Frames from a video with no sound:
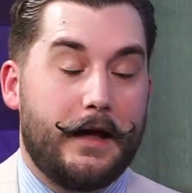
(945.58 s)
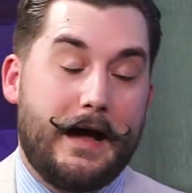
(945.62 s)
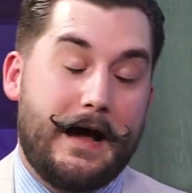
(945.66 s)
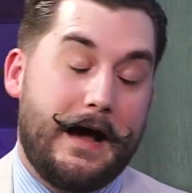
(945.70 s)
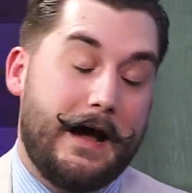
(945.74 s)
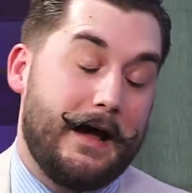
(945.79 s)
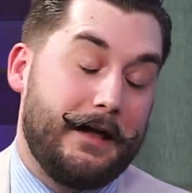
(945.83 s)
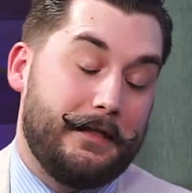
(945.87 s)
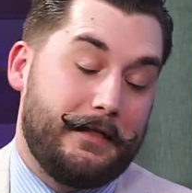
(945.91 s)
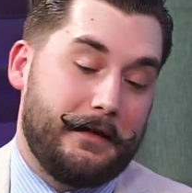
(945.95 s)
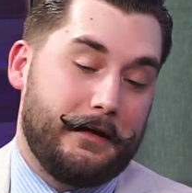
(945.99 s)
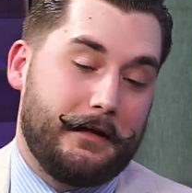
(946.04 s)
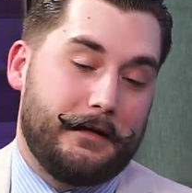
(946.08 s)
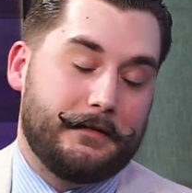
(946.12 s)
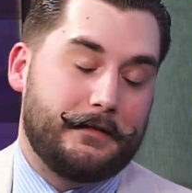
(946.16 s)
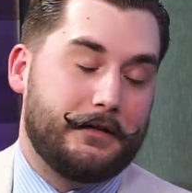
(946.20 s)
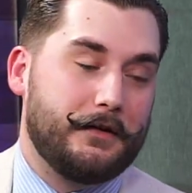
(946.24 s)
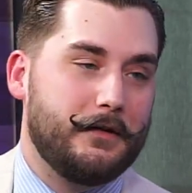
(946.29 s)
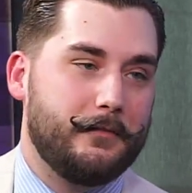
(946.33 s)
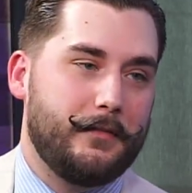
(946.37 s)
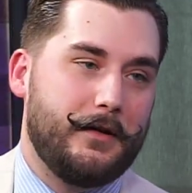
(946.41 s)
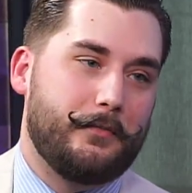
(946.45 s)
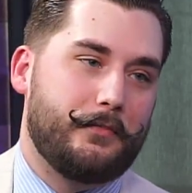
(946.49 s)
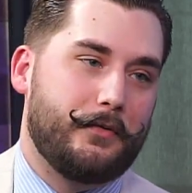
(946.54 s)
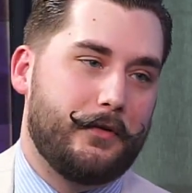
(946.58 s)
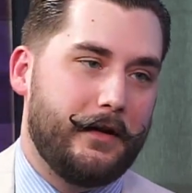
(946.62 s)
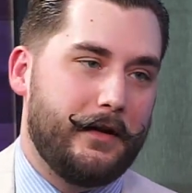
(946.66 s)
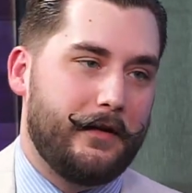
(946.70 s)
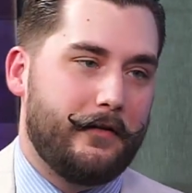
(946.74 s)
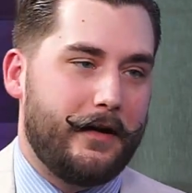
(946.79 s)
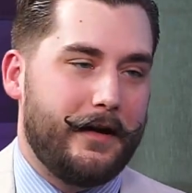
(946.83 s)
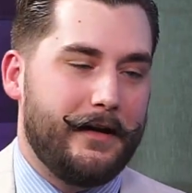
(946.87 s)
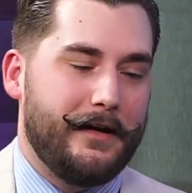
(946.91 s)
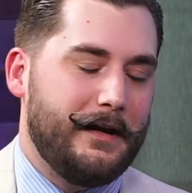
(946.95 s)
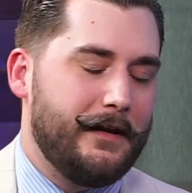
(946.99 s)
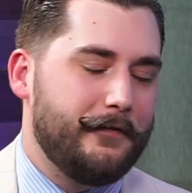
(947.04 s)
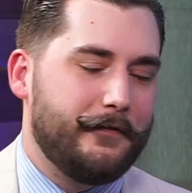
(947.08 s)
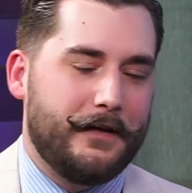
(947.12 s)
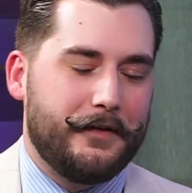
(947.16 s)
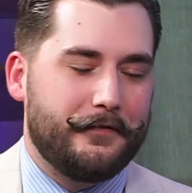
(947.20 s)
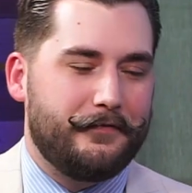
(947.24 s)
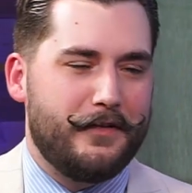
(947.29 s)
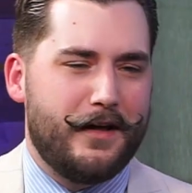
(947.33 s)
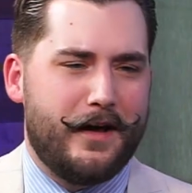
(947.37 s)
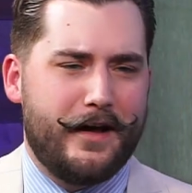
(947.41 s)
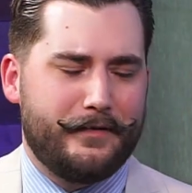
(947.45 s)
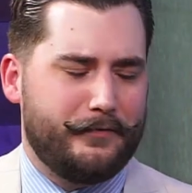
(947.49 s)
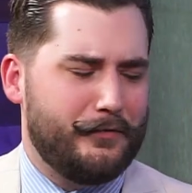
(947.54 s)
I think it's going to be pretty great. Even if
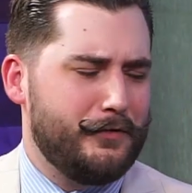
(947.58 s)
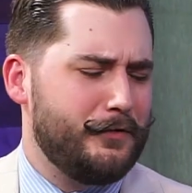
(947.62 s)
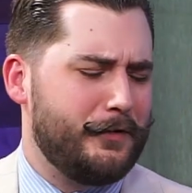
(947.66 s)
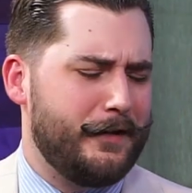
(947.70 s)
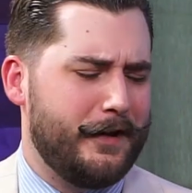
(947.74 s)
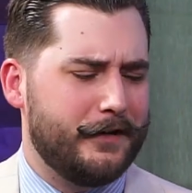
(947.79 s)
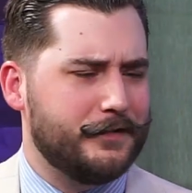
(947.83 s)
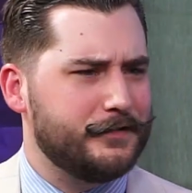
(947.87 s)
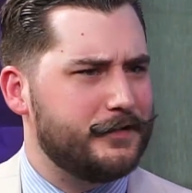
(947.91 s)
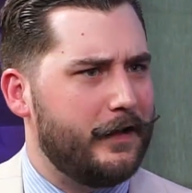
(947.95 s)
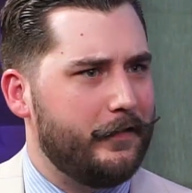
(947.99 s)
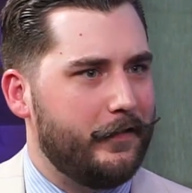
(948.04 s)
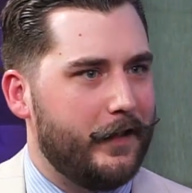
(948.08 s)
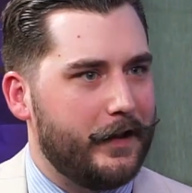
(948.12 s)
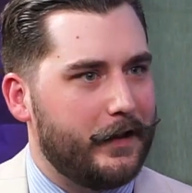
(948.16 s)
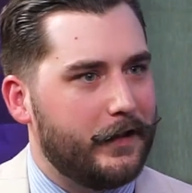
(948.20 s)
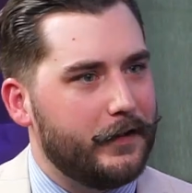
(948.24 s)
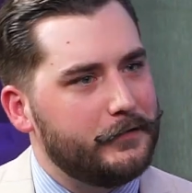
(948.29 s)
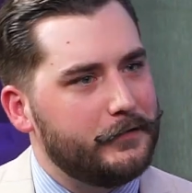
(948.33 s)
not, who cares? I like it.